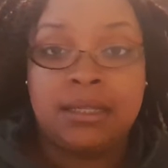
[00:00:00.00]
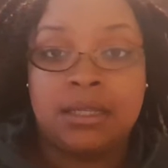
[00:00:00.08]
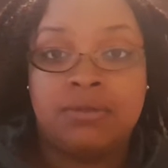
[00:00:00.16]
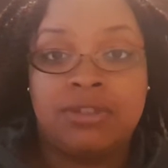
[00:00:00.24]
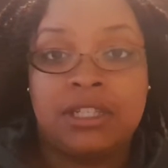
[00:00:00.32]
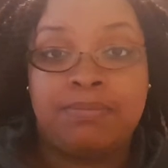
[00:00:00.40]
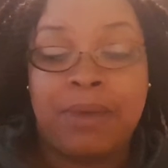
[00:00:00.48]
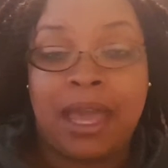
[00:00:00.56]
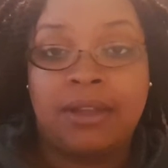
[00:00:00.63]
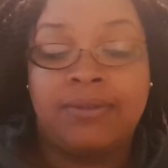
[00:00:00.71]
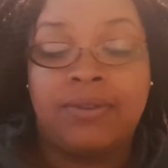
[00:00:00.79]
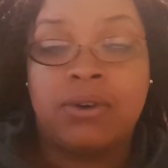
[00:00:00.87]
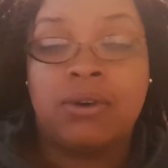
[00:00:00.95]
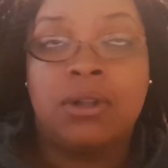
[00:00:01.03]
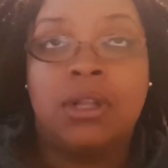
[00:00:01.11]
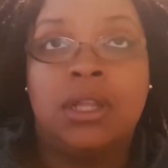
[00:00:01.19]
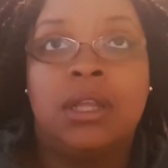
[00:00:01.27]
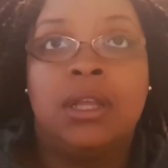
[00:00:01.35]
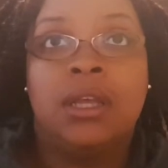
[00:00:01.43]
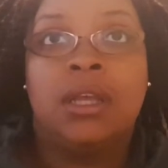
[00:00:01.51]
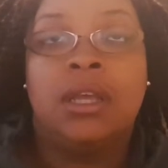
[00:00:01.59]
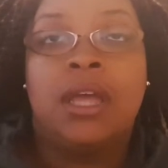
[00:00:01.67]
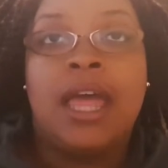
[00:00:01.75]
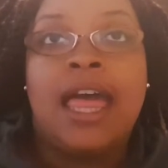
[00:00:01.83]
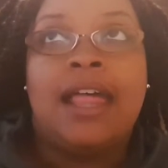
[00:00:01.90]
disrespectful,
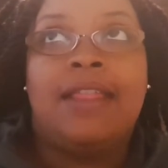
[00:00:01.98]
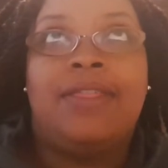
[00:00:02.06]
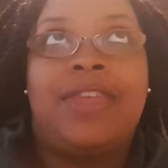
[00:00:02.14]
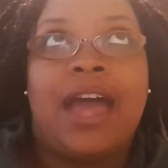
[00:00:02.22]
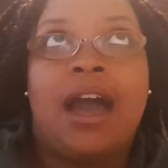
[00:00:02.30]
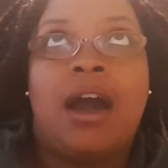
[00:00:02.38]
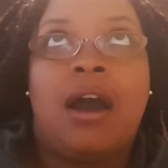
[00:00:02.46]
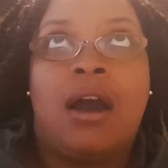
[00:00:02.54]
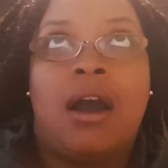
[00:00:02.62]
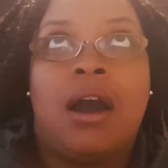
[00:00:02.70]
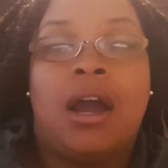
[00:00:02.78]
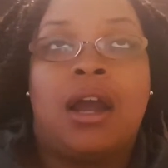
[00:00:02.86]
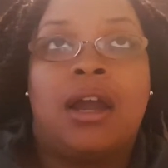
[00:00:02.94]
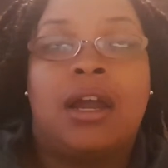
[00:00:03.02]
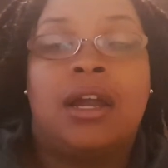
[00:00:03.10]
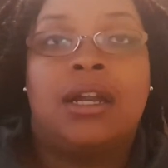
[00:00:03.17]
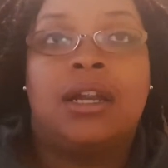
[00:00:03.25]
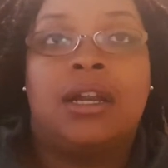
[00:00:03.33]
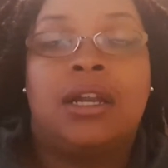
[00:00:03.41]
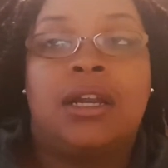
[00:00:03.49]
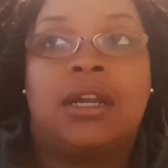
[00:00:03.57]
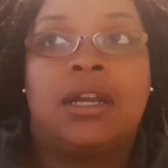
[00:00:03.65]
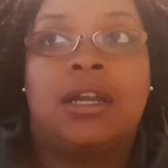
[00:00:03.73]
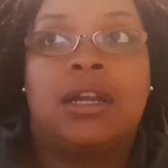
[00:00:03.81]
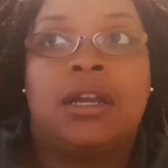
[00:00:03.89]
that are
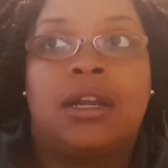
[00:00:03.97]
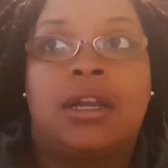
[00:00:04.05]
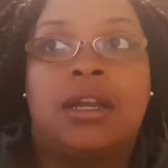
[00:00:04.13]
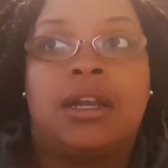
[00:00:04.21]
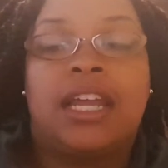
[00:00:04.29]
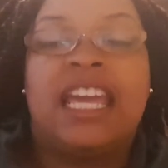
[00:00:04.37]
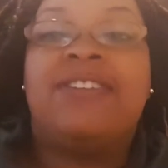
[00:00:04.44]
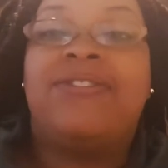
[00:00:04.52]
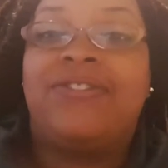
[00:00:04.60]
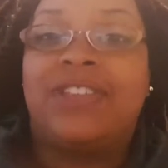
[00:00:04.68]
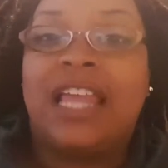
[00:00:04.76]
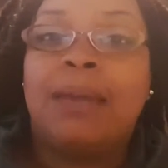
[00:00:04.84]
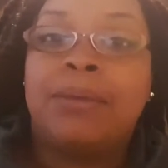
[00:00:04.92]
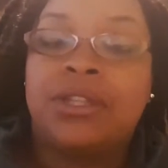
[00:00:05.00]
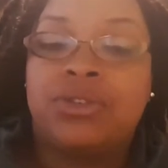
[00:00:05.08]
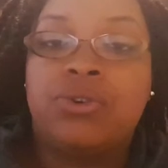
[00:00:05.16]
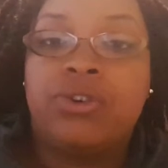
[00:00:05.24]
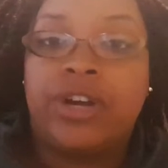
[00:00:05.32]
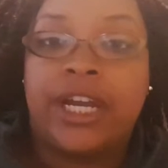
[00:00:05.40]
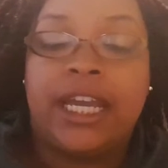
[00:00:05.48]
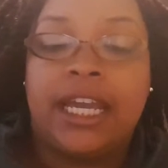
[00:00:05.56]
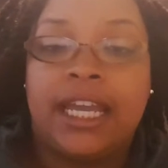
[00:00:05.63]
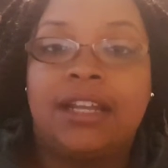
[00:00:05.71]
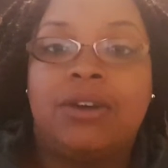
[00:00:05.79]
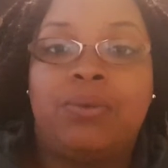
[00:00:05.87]
inflammatory
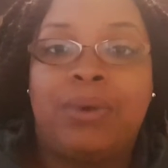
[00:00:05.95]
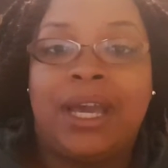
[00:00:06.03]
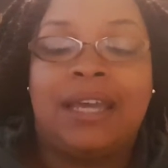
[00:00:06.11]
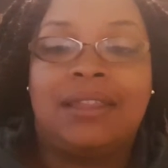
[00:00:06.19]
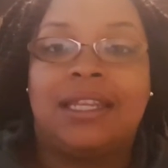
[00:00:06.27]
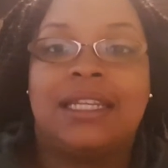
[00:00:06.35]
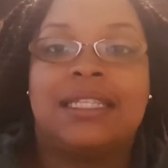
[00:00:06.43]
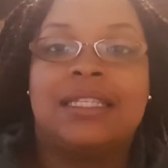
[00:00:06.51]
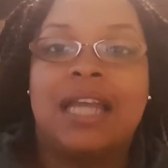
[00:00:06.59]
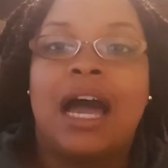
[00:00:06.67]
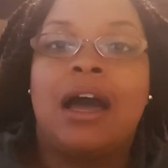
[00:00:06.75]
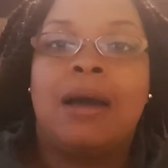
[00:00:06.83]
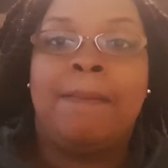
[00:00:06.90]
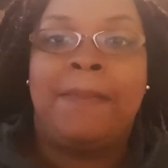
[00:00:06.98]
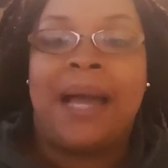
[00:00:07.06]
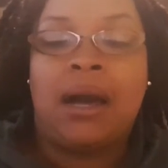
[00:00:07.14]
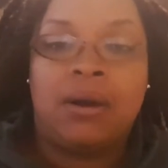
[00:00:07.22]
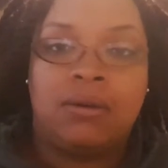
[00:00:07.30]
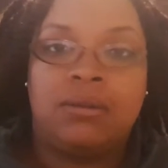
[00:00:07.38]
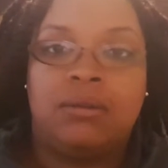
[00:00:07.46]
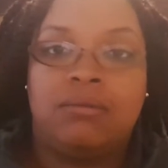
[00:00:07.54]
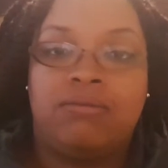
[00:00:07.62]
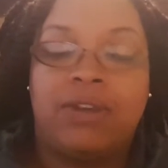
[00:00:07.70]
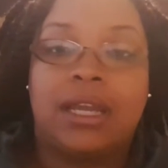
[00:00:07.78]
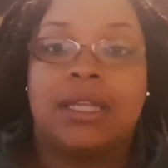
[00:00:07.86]
in a way that is not about
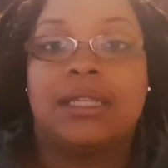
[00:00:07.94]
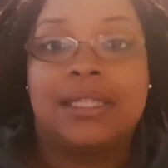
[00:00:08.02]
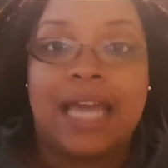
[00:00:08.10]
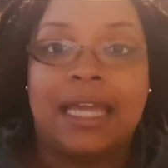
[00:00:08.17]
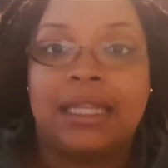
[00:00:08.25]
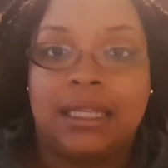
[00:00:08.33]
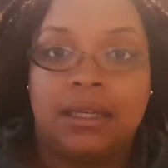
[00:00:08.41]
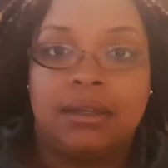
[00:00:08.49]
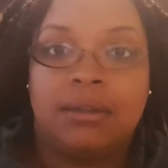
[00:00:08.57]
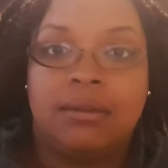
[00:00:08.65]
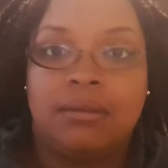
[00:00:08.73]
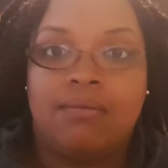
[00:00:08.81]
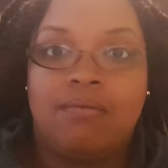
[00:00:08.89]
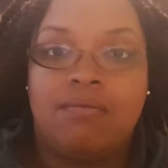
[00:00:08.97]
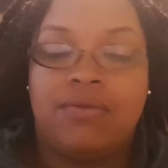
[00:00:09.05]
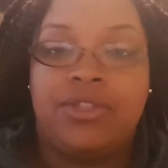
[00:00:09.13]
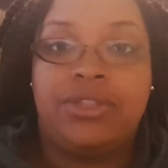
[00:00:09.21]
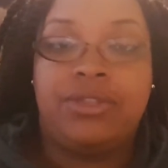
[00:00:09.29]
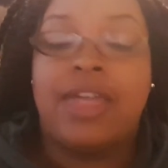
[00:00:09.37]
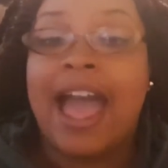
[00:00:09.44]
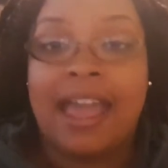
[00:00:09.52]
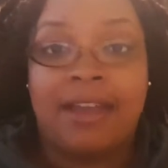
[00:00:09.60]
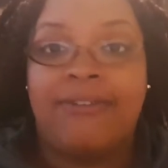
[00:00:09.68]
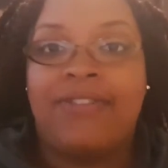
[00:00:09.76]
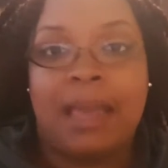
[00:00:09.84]
reconciling that
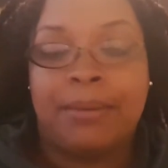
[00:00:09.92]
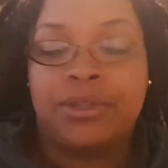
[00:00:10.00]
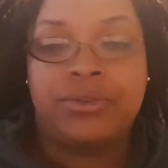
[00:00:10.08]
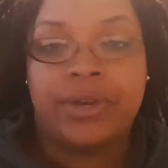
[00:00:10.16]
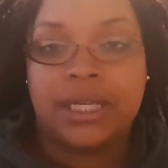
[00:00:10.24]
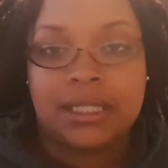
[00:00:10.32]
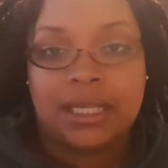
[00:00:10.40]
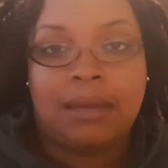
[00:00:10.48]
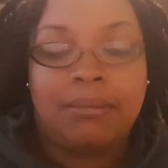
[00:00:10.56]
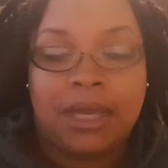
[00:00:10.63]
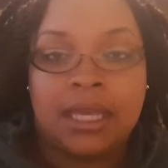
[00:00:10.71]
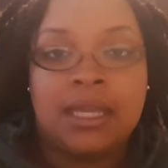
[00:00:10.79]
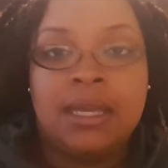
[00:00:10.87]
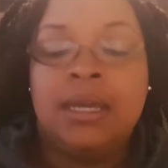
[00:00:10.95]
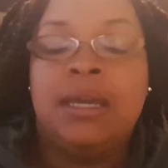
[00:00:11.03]
inflammatory statement.